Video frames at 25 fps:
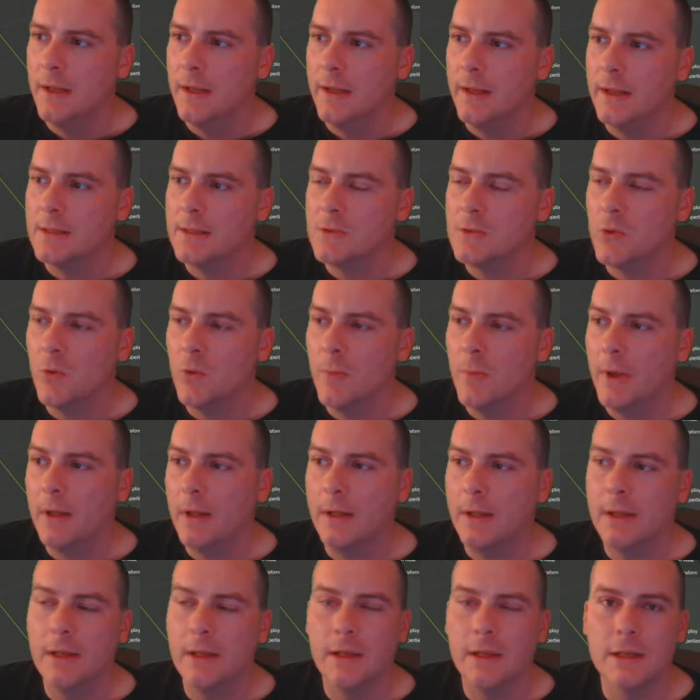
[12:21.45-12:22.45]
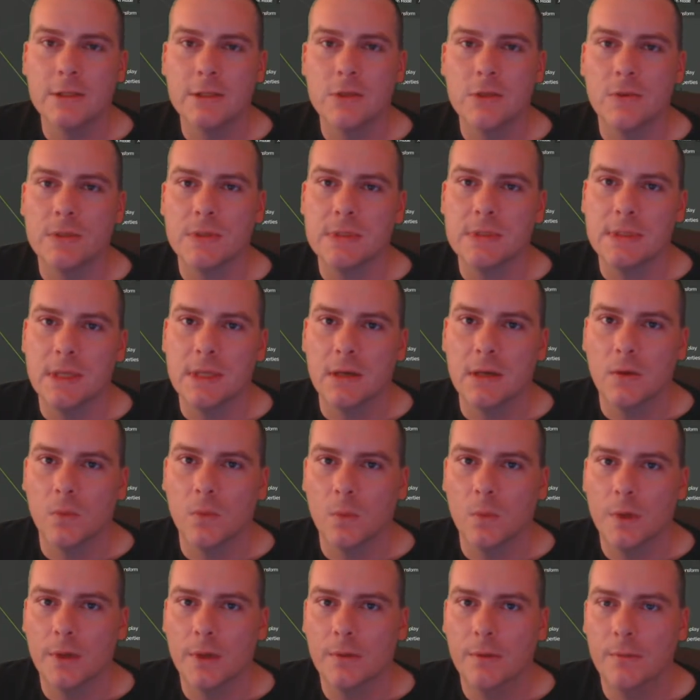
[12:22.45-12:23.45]
It's automatically clicked on the second
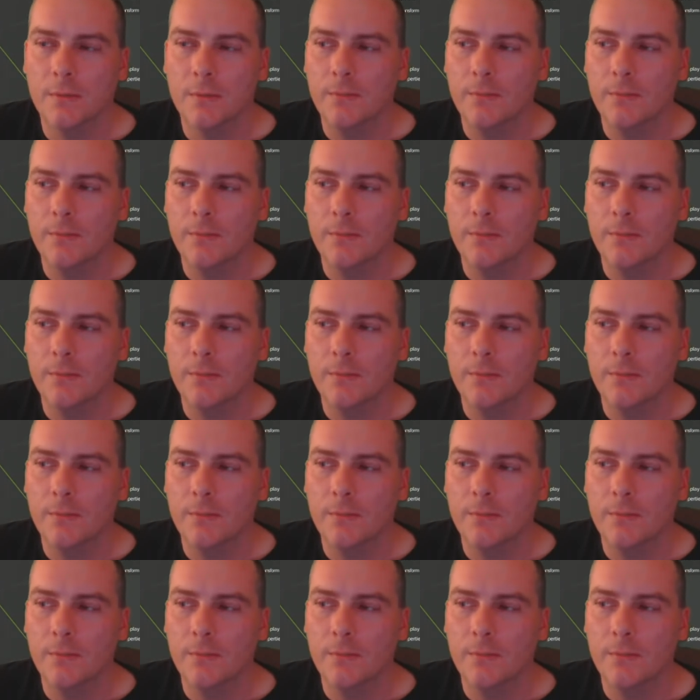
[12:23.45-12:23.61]
one.